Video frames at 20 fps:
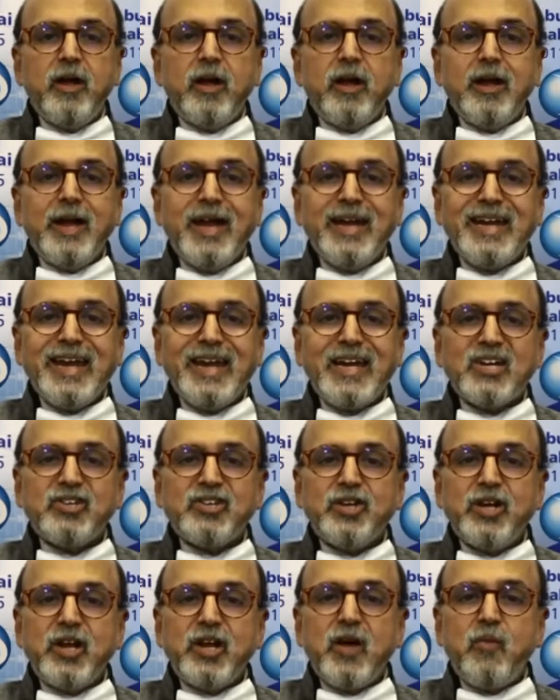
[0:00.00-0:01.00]
net
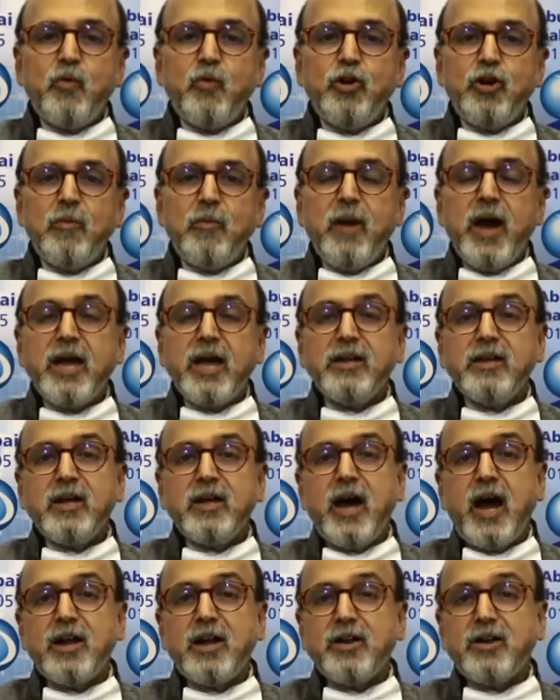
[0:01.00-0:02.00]
interest income would remain
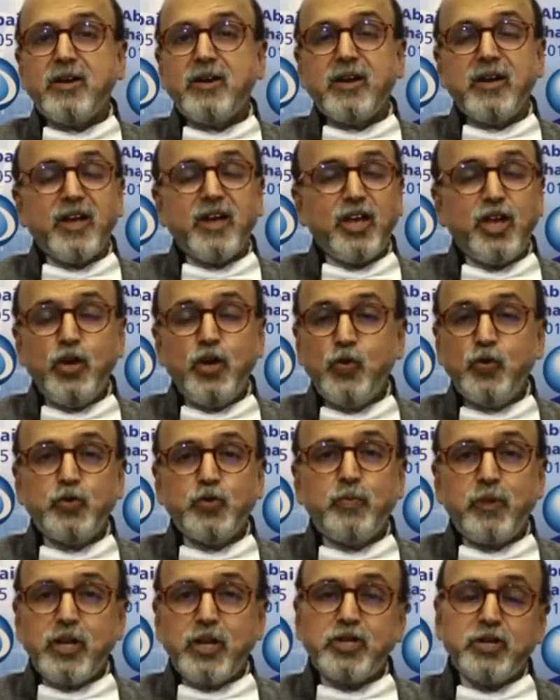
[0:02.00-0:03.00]
under huge
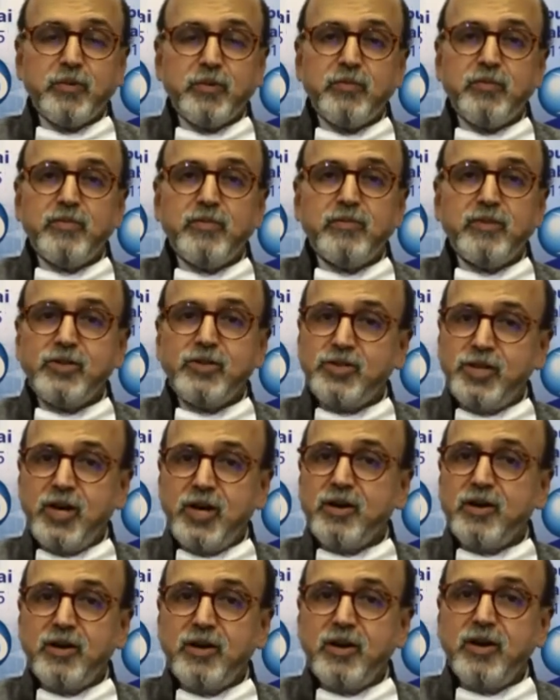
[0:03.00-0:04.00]
pressure. This
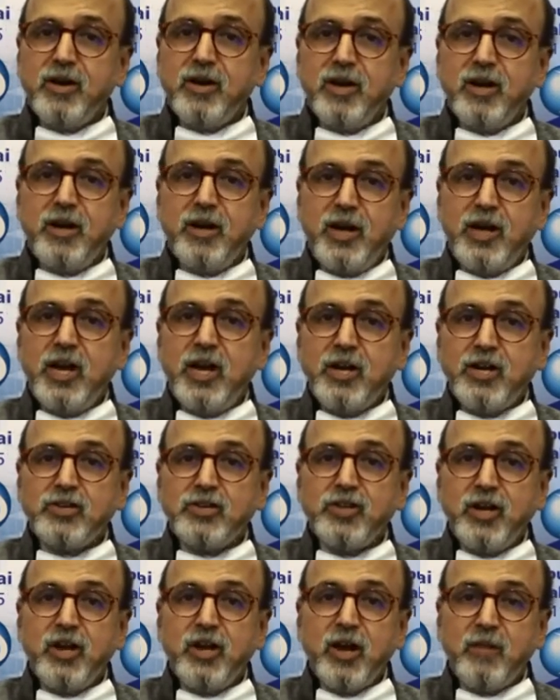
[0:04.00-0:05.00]
year, net
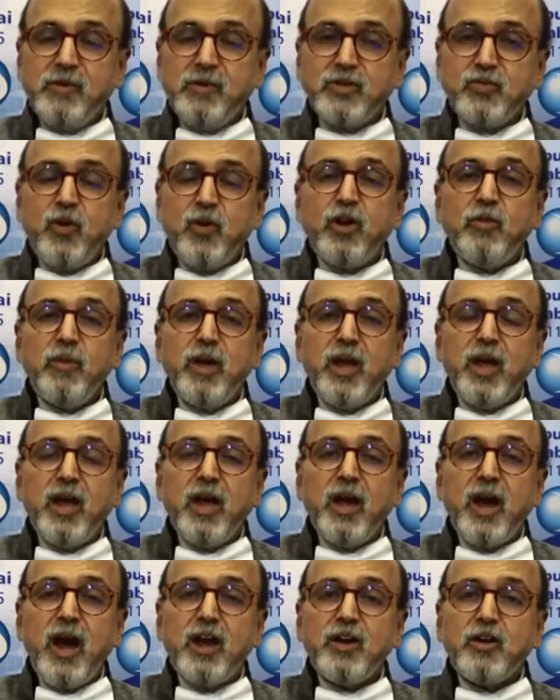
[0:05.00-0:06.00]
interest income is going to be
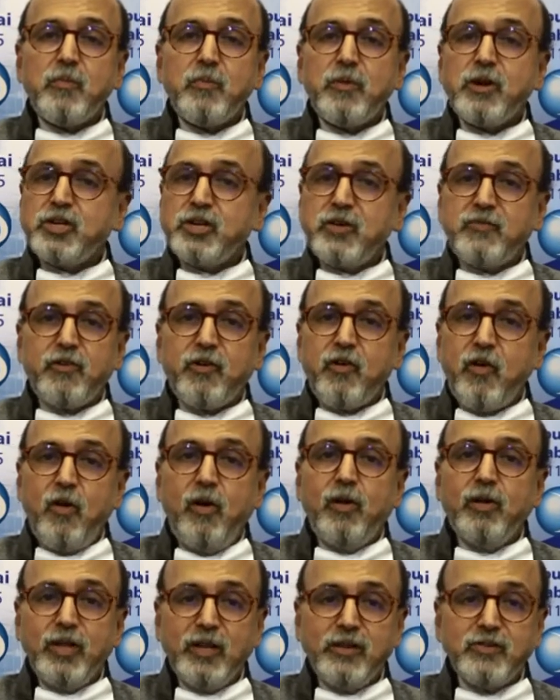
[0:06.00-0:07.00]
under pressure for
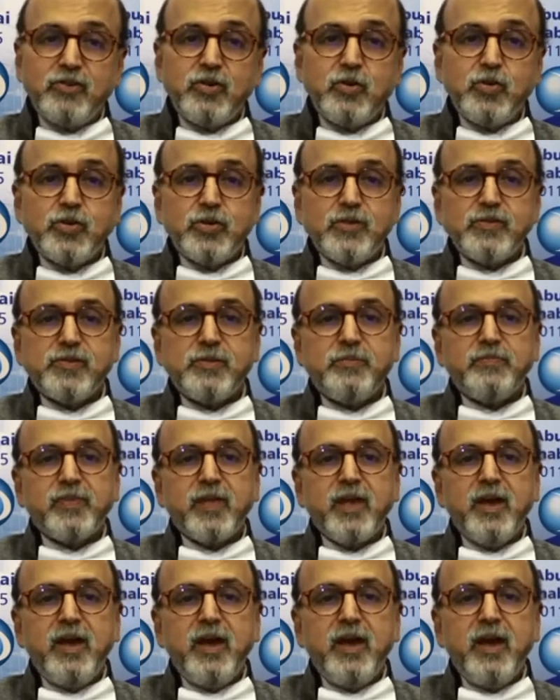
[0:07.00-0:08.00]
all the institutions.
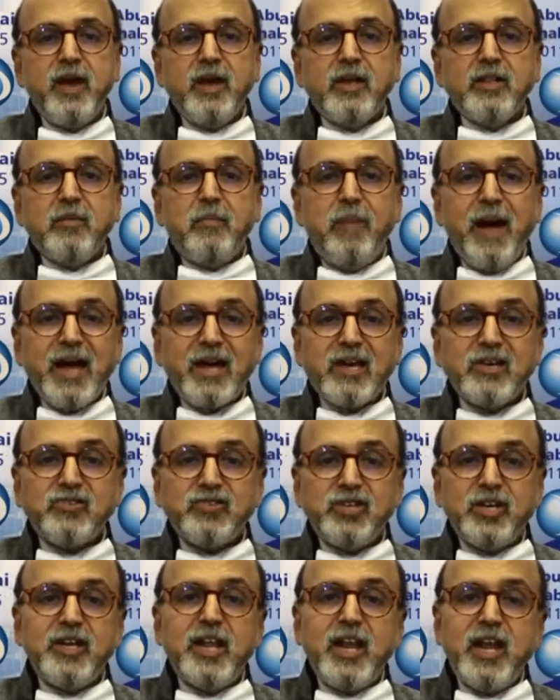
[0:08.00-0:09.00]
The bank is
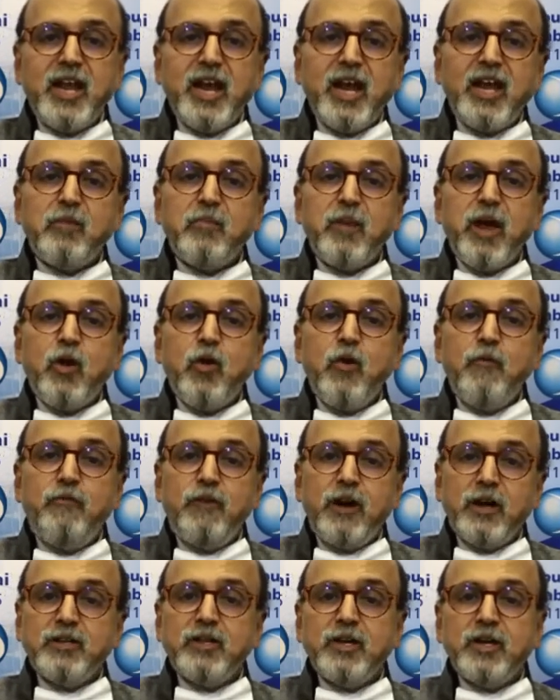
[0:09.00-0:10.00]
signaling it may go
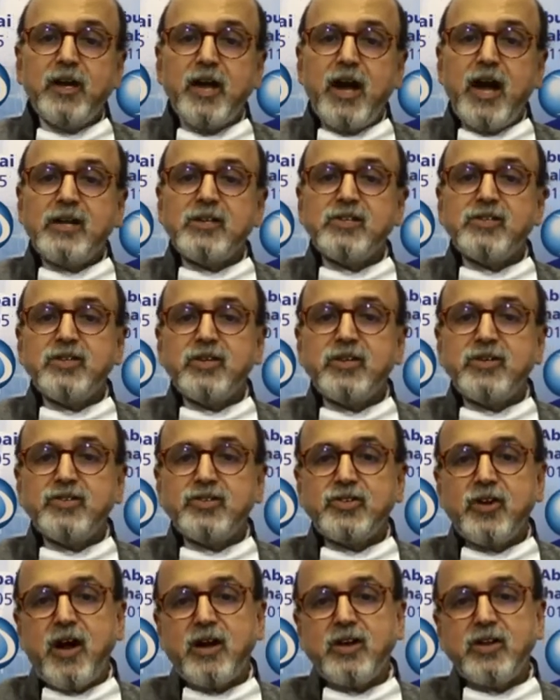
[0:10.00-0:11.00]
further and
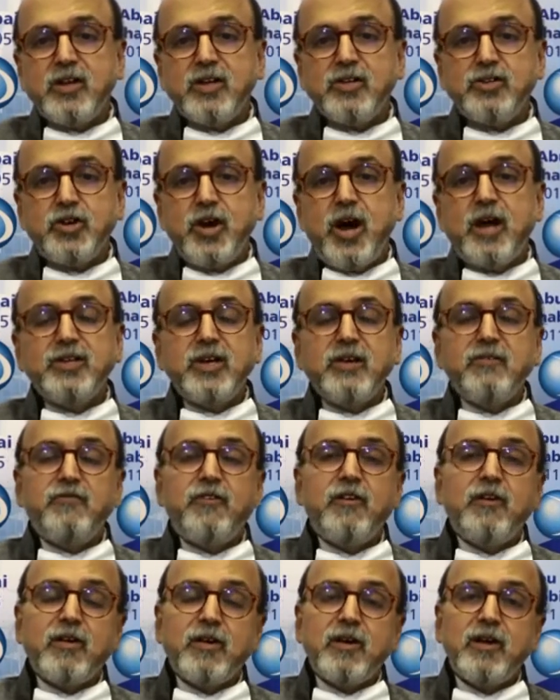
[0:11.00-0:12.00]
start charging
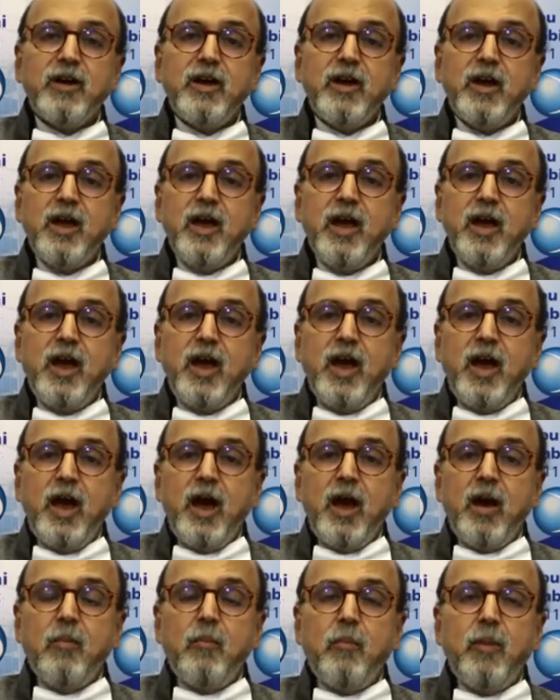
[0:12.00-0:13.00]
for
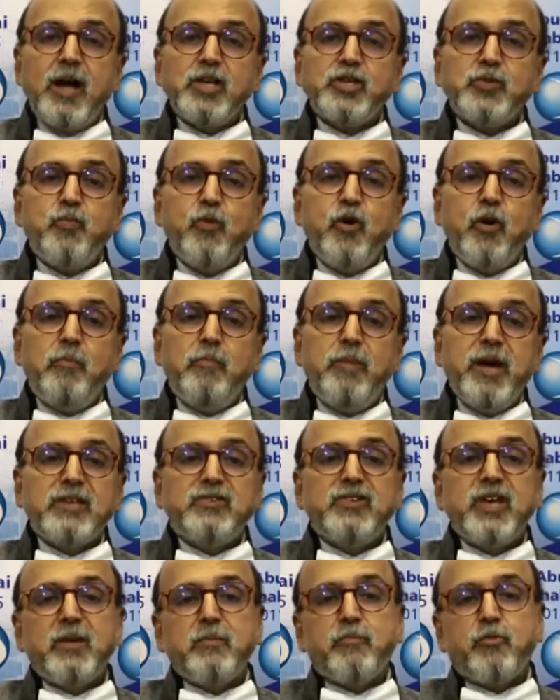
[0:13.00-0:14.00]
much more
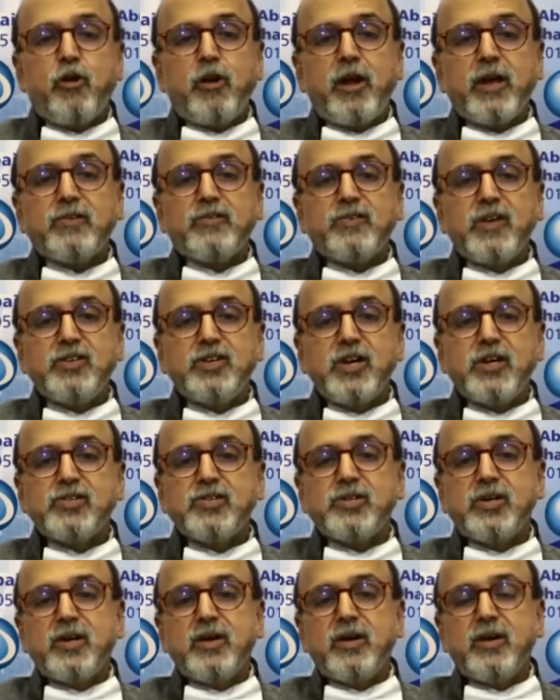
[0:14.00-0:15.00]
basic products such as